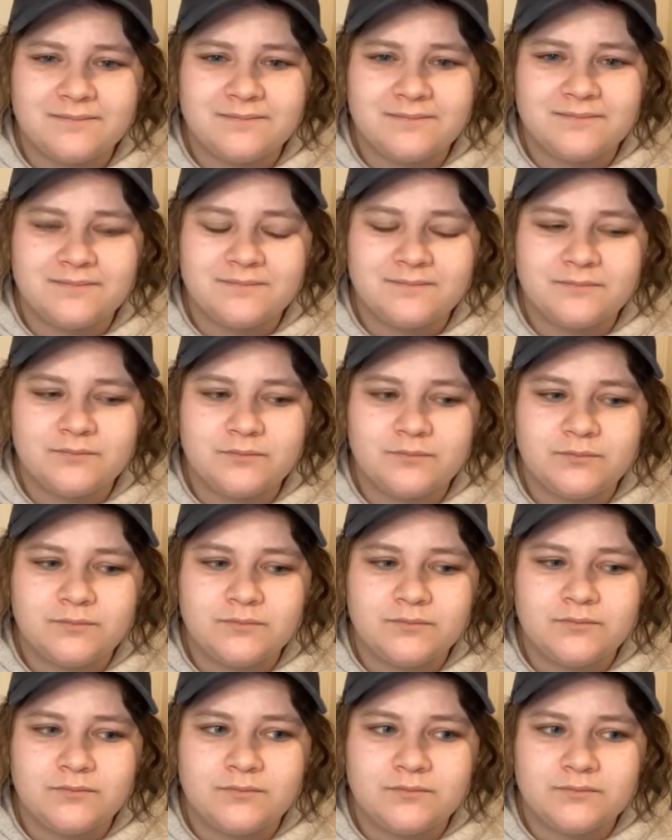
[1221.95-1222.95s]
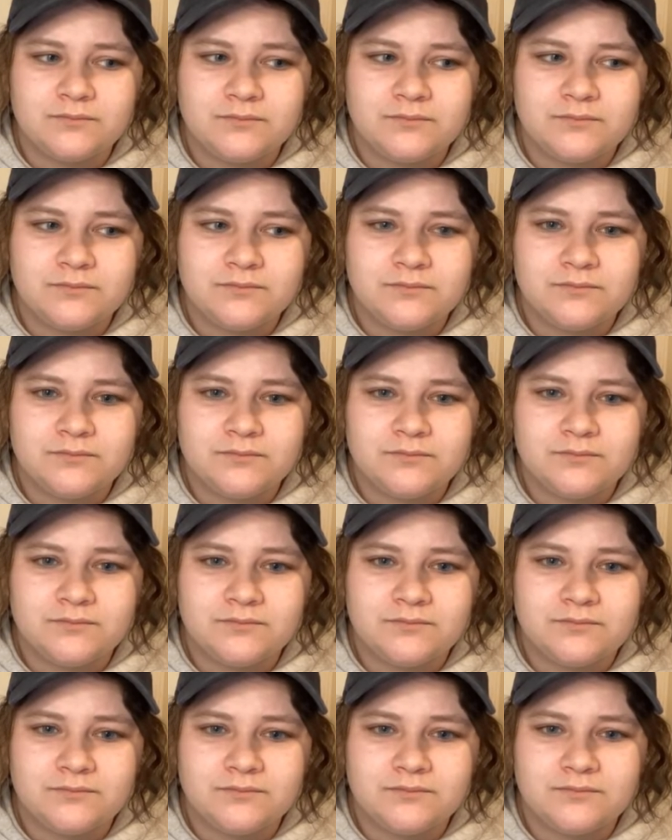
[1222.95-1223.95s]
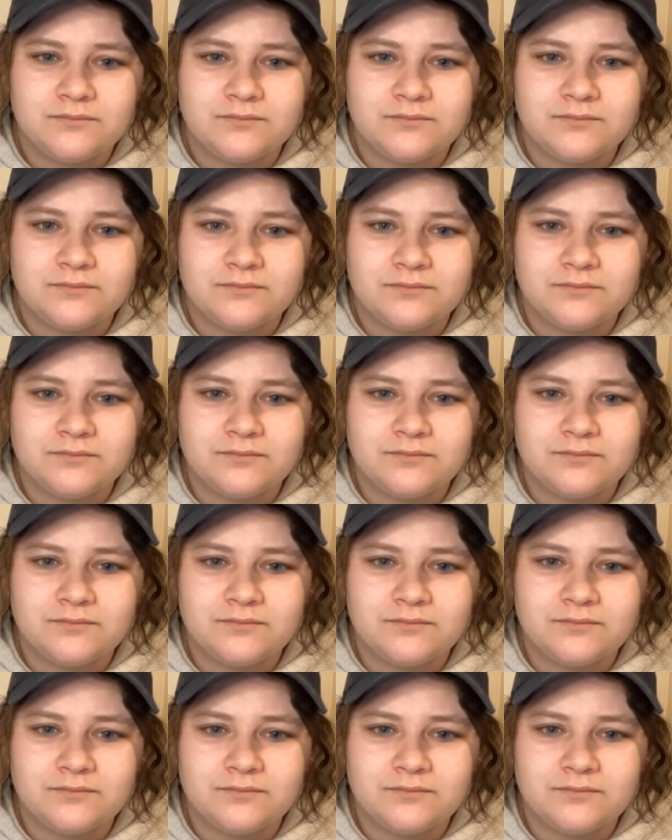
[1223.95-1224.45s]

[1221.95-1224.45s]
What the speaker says: No words are spoken by the person on screen.